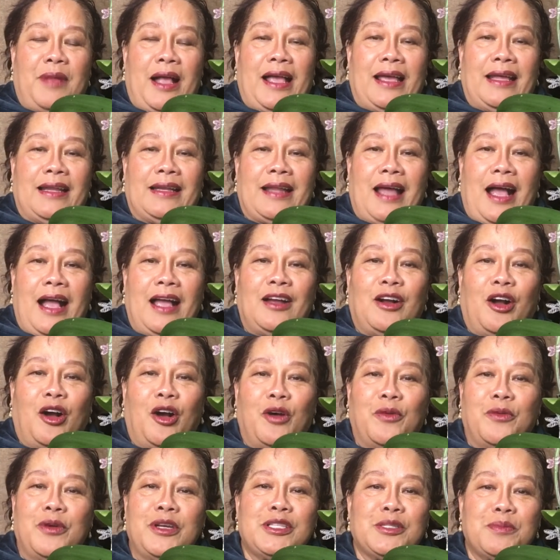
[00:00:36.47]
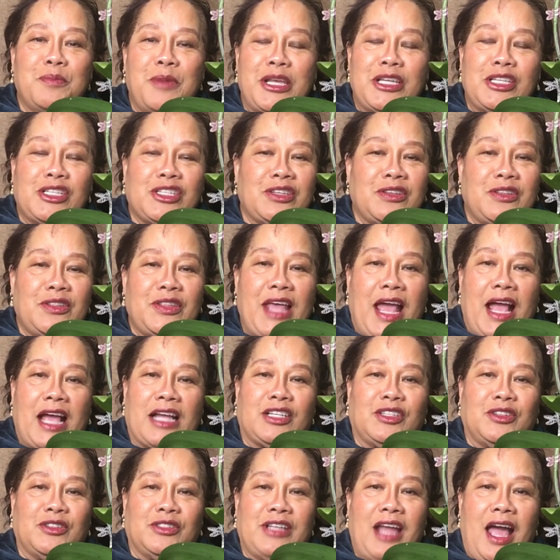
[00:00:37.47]
and I always mention that
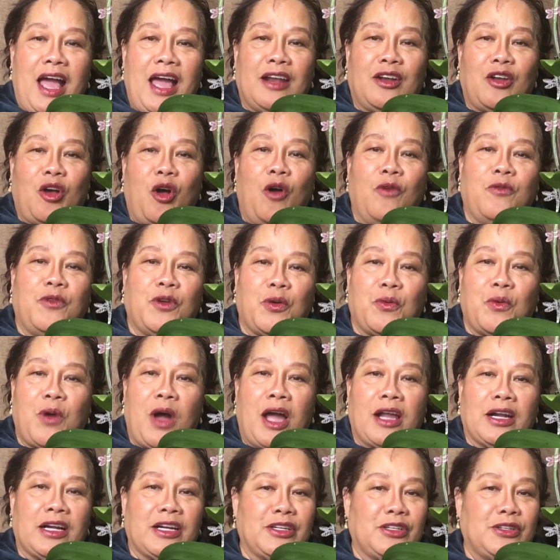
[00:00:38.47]
do not overwater,